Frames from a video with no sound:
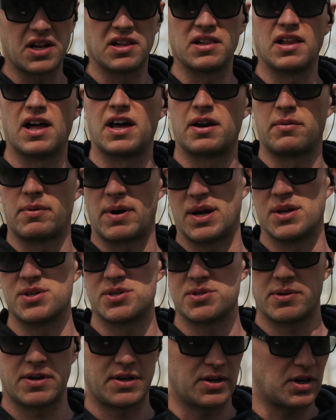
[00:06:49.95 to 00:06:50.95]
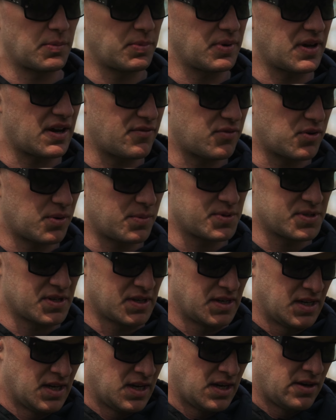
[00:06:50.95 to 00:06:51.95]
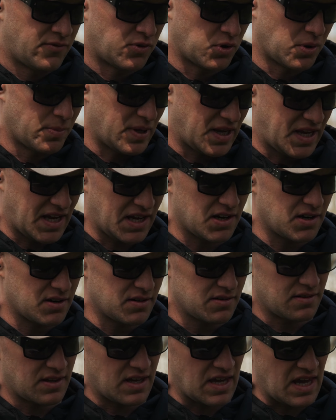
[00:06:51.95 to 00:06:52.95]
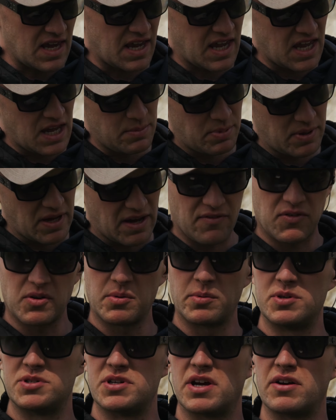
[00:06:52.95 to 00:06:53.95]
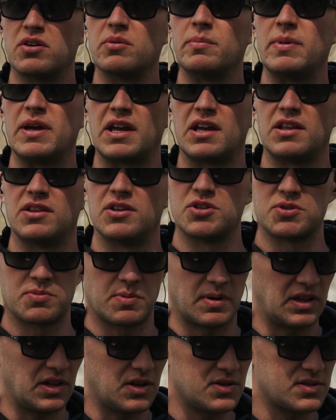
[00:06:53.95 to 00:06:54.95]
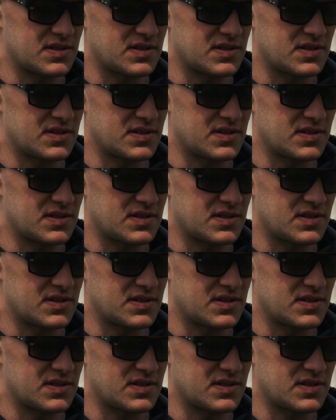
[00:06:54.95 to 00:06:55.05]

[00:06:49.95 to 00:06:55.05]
a lot of rounds through AR platforms. For a beginner, the AK platform in general, making those reloads